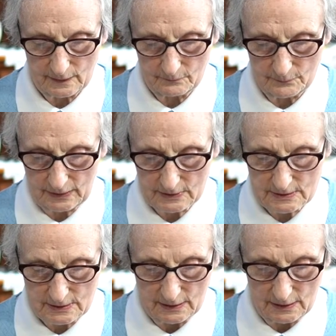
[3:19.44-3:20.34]

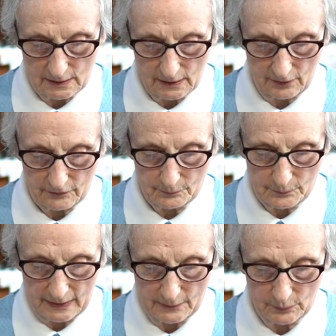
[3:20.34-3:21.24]
But other
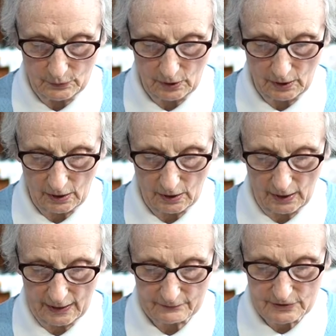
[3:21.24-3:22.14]
people are
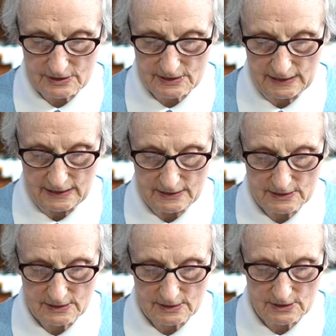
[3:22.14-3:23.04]
like the
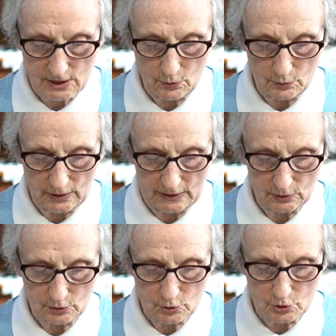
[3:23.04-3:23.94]
seeds sown in
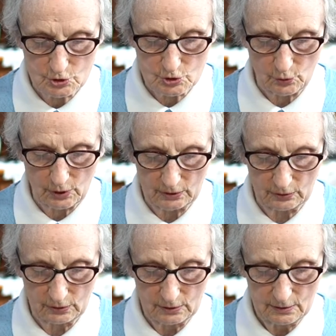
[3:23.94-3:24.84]
good soil.
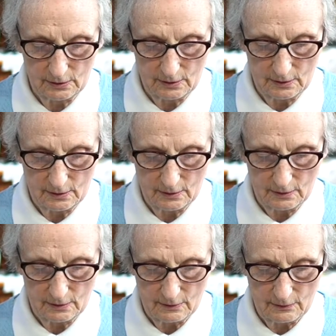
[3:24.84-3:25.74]

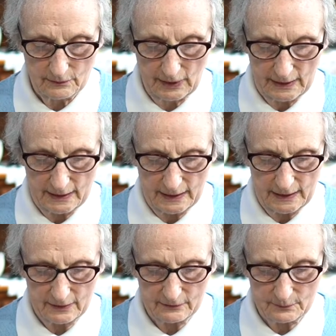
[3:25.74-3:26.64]
They
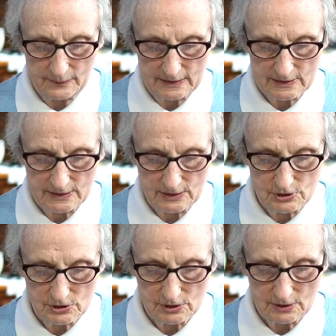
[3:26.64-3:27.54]
hear the
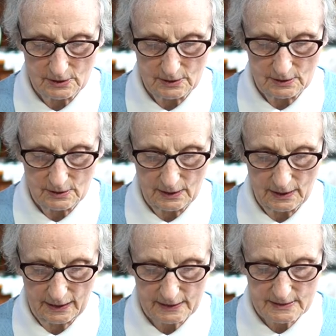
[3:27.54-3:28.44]
message,
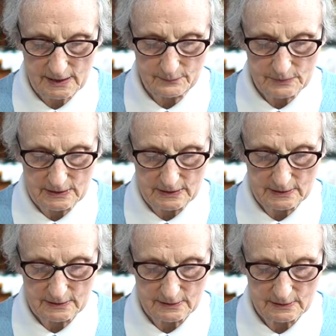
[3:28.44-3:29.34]
accept
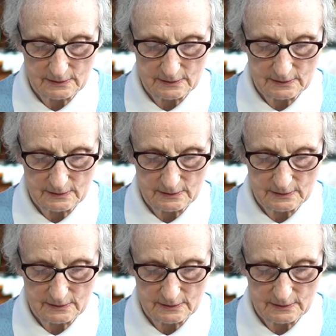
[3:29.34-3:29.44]
it,